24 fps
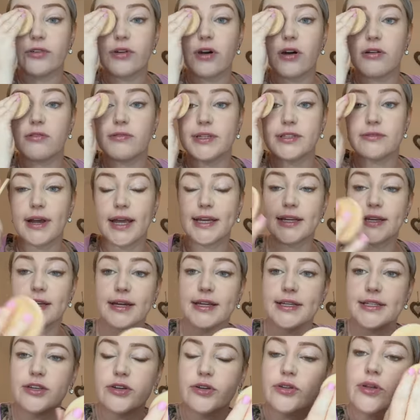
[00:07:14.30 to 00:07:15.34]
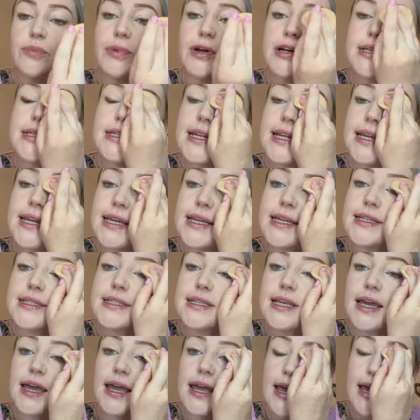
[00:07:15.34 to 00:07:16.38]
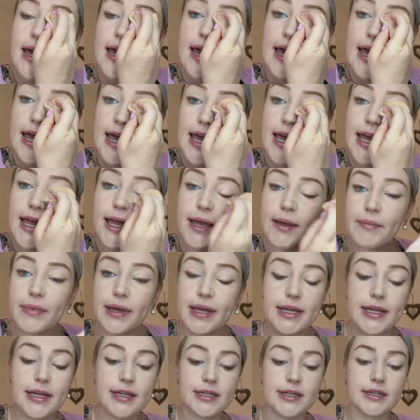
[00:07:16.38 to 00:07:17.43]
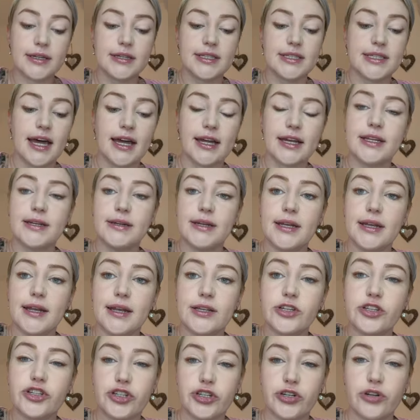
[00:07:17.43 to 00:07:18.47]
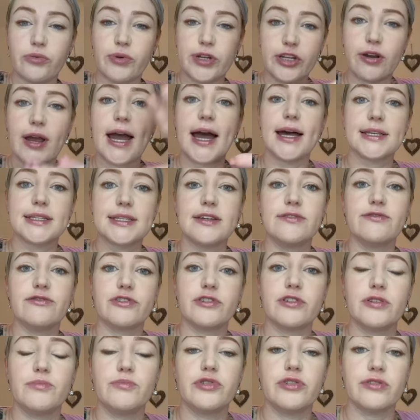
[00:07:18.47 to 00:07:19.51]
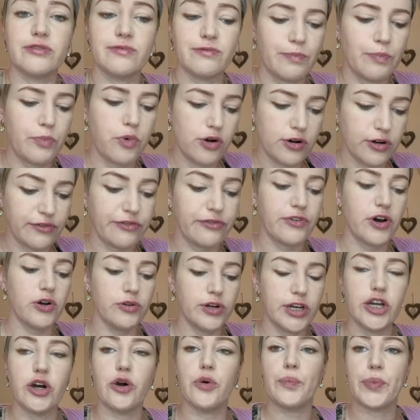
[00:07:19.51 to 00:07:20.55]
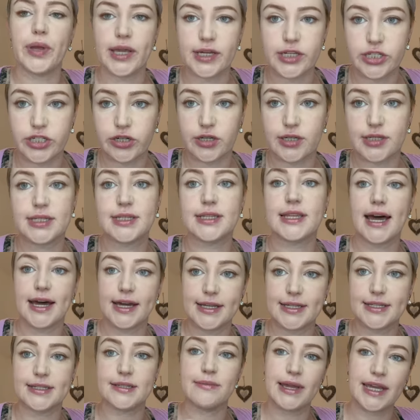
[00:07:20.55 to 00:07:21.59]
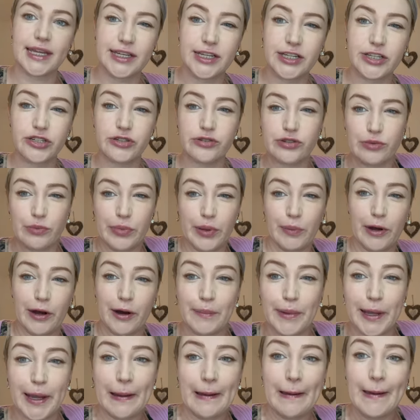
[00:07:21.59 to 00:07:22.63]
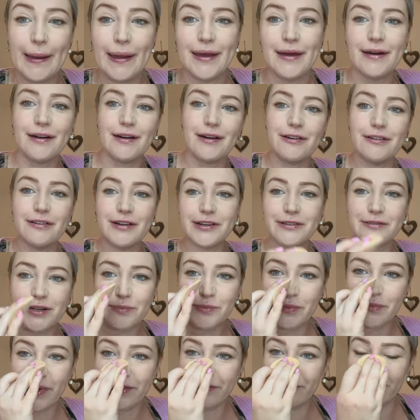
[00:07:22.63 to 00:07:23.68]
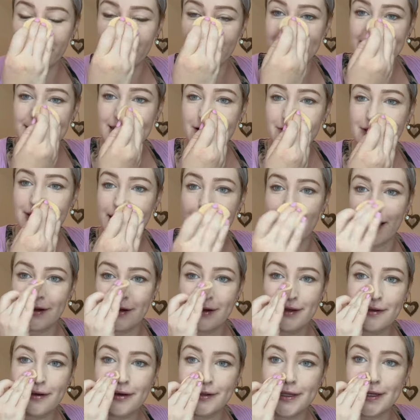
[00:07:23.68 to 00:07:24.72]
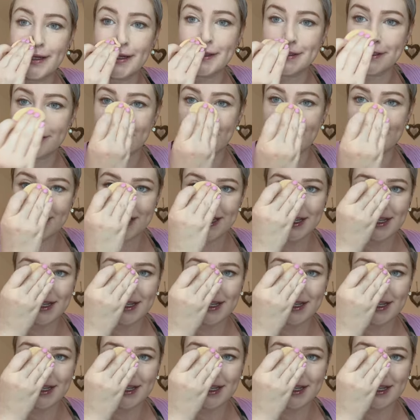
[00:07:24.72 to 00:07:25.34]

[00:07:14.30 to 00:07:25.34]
always recognize who the person is, because that can, when you're asking for portfolio pictures, that is the main issue. Some people are a bit, oh, I don't want to put my face out there on the internet.